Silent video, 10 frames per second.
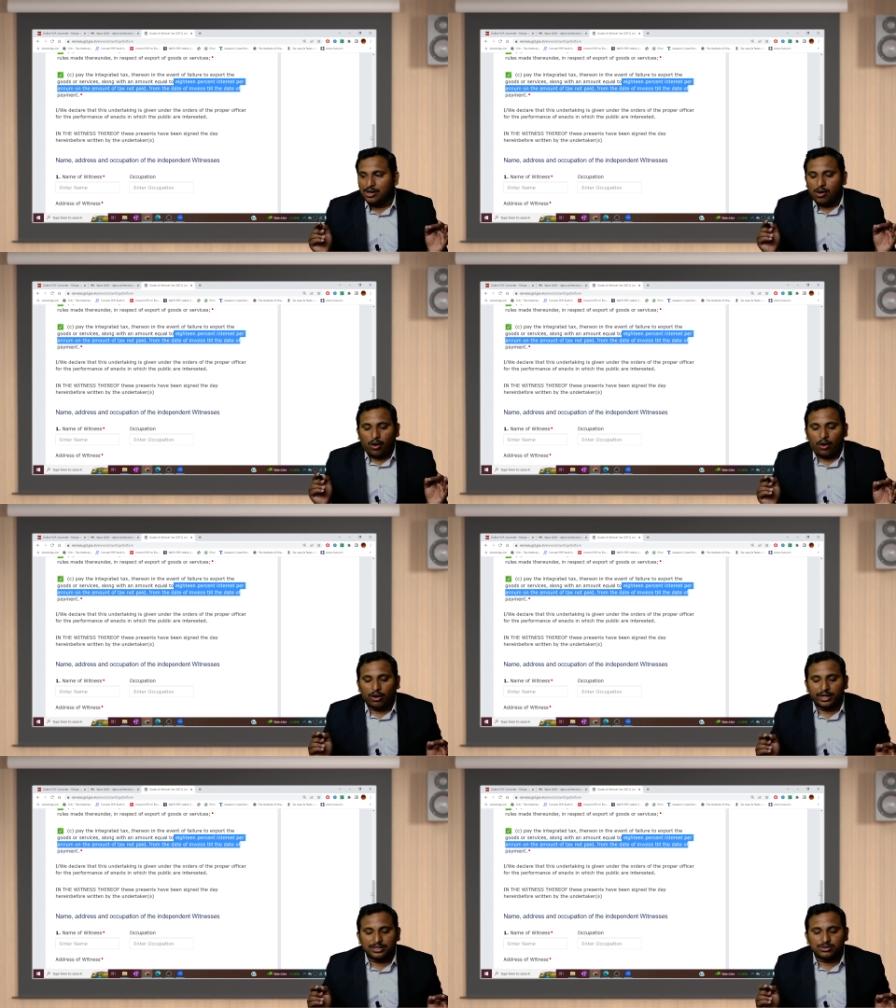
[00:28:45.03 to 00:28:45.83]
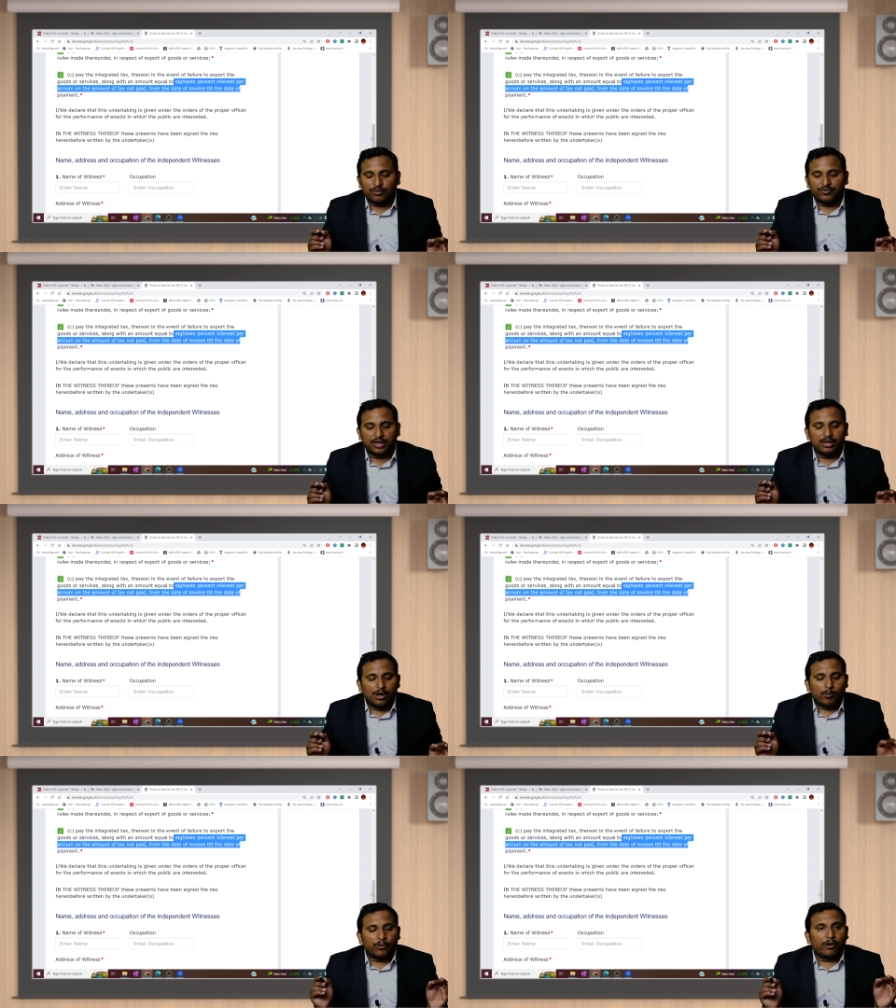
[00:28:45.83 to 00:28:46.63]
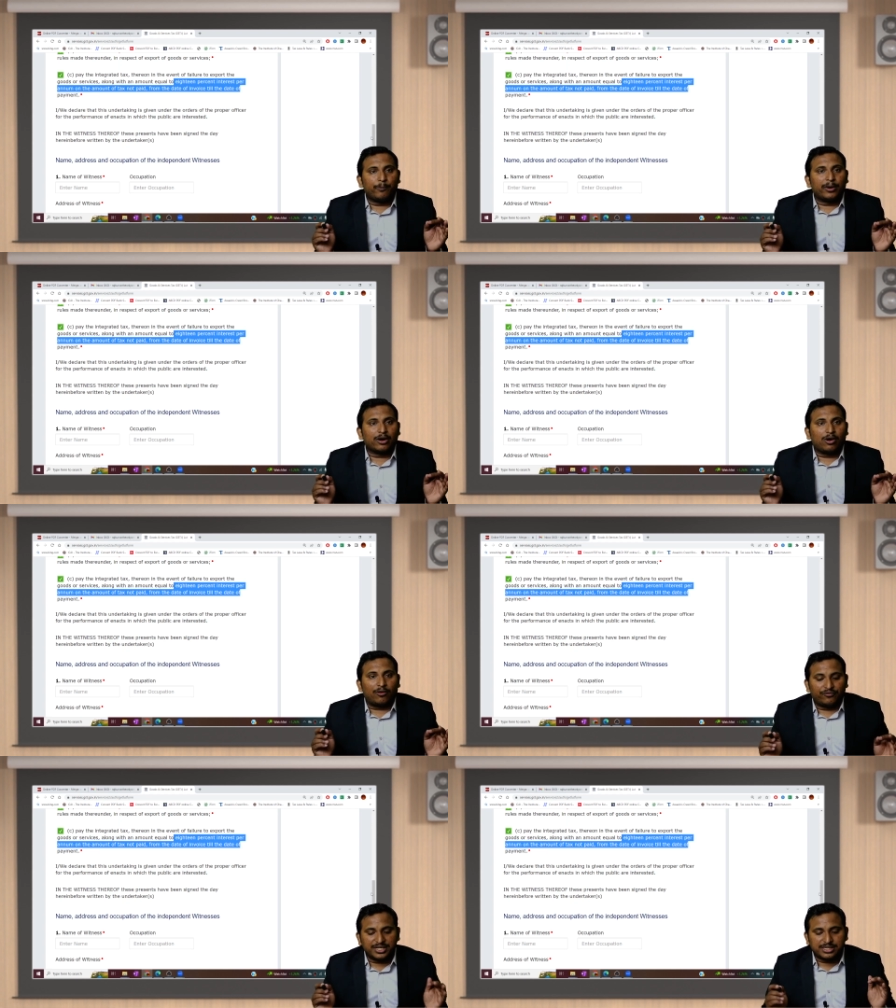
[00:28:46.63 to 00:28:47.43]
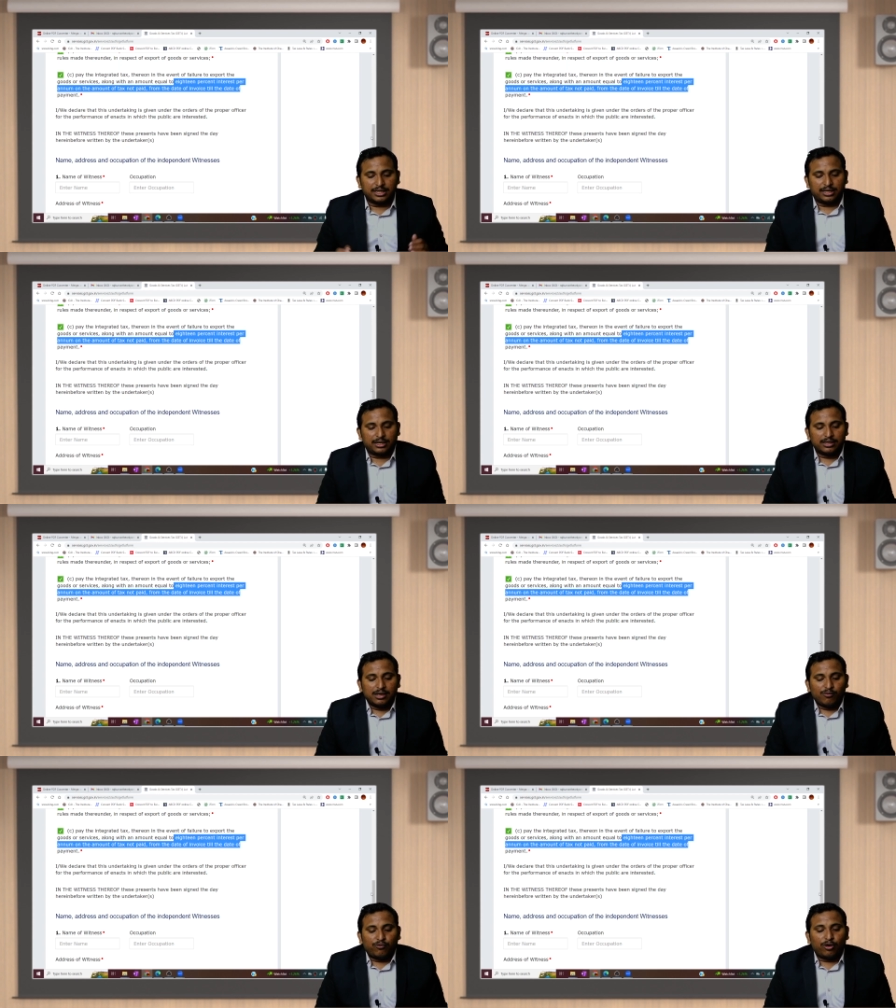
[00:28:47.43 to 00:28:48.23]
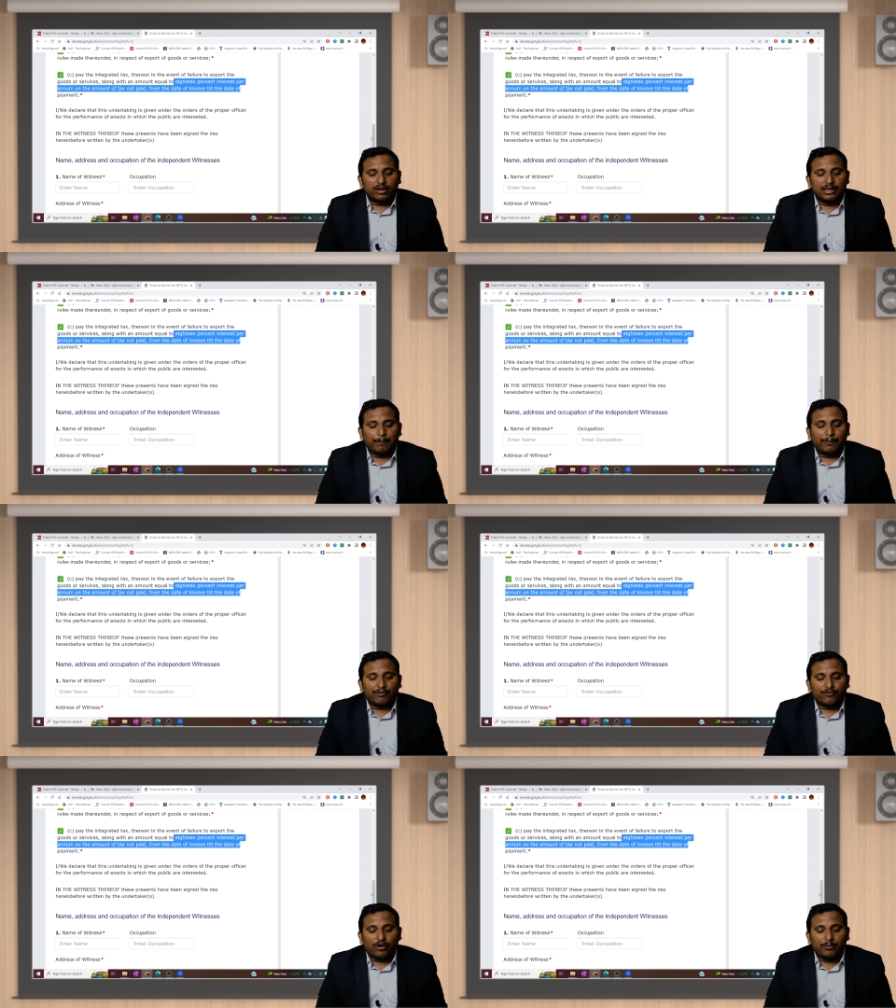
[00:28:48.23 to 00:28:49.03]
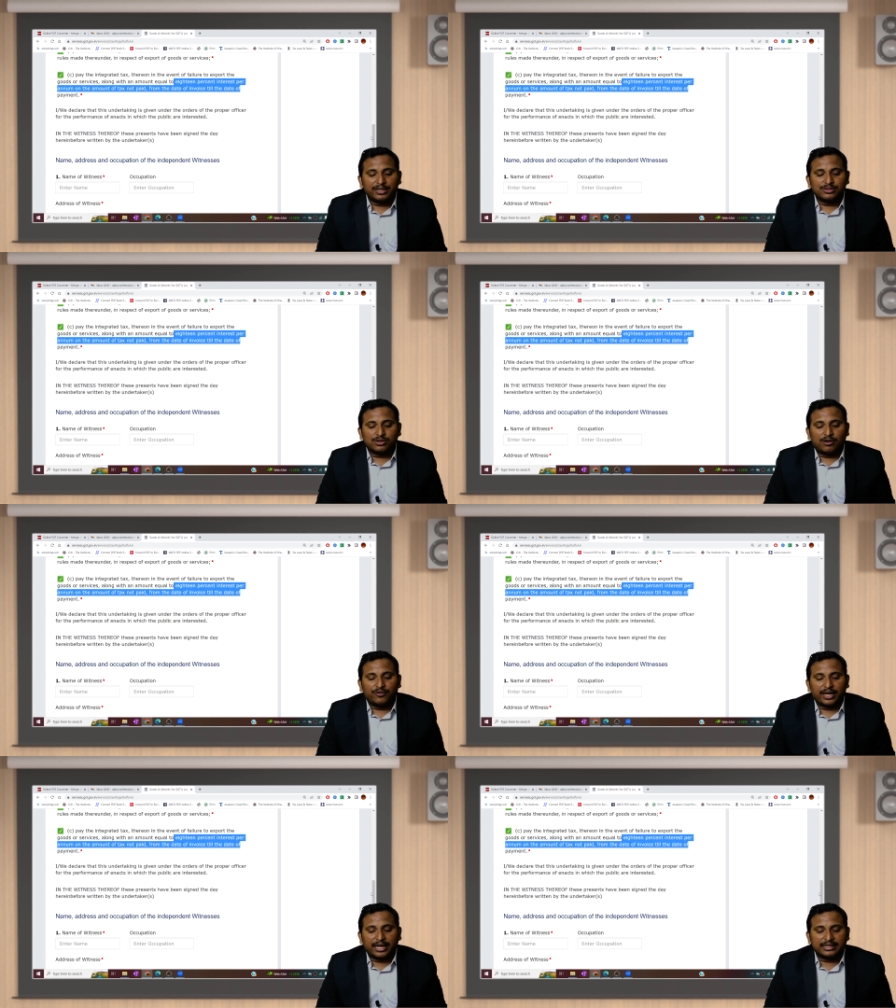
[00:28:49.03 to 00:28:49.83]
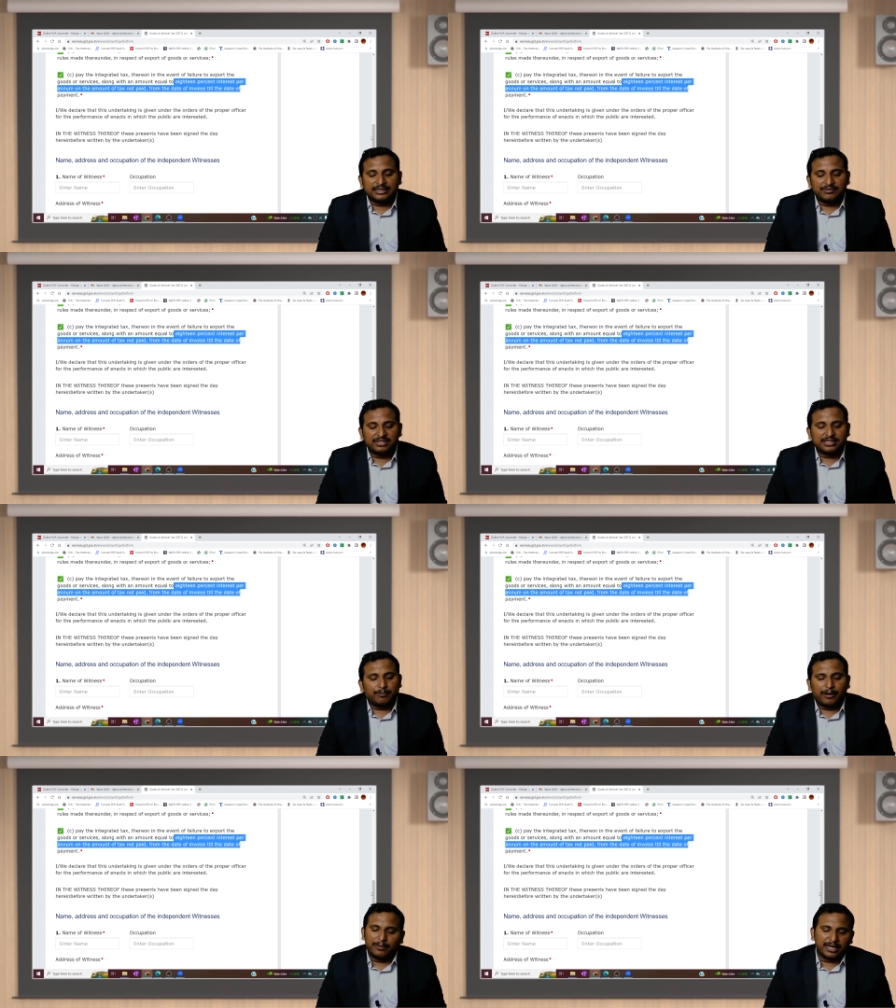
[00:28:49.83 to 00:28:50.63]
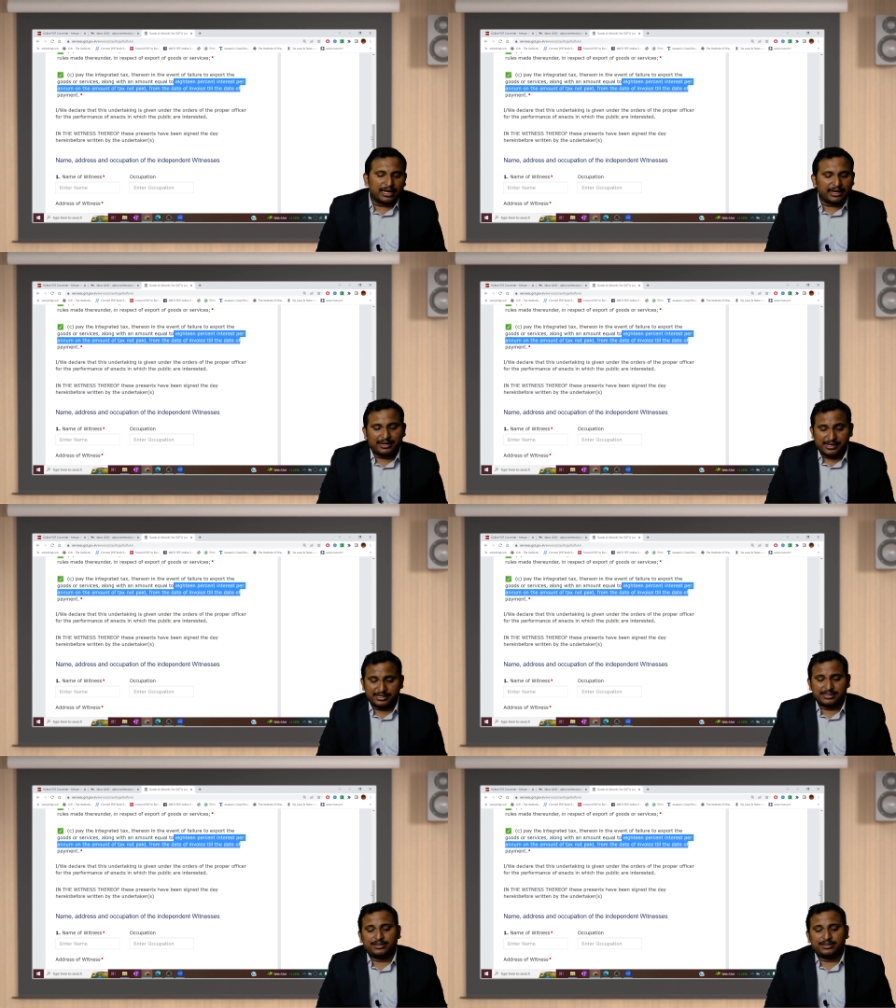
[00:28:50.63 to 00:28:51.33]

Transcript: orders of the proper officer for the performance of an act in which the public are interested.